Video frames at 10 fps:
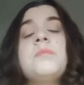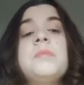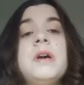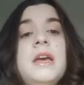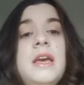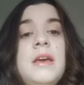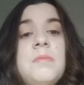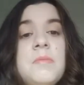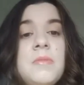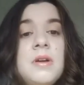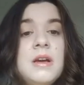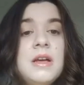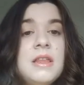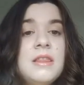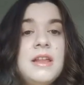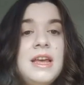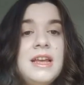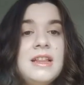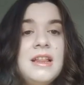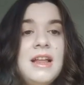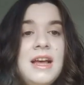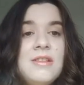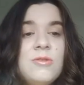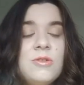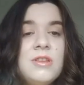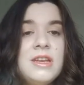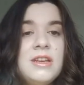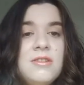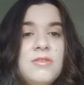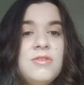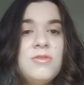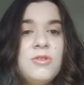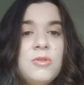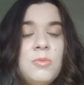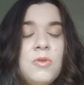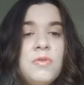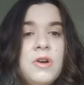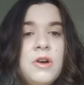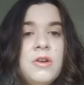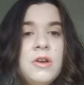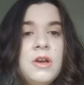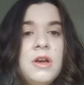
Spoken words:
but the landlord like screwed him over